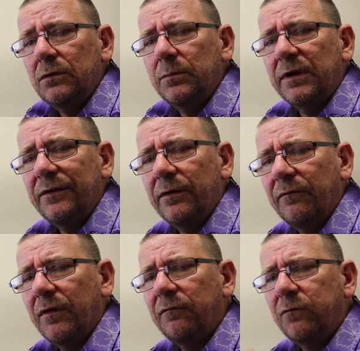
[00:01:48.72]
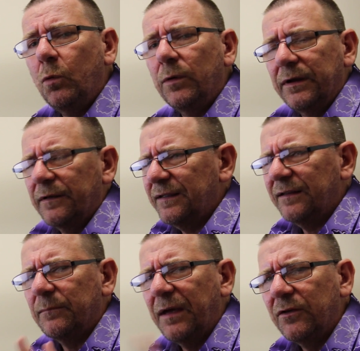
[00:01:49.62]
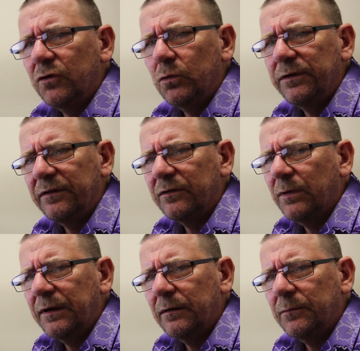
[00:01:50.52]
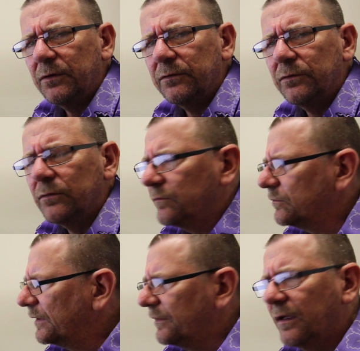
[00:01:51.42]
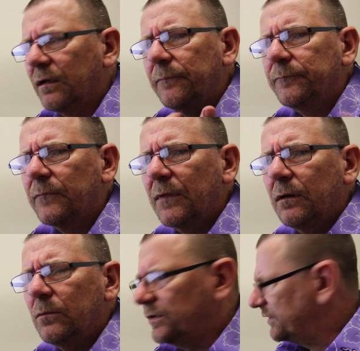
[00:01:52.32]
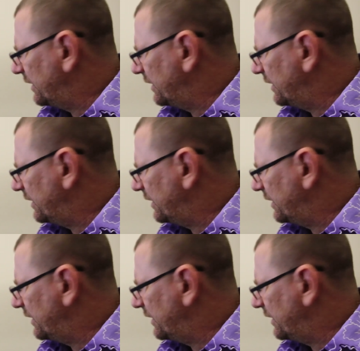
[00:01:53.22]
but I do have the 40. I think it's about the noisiest one. I'm not sure. And which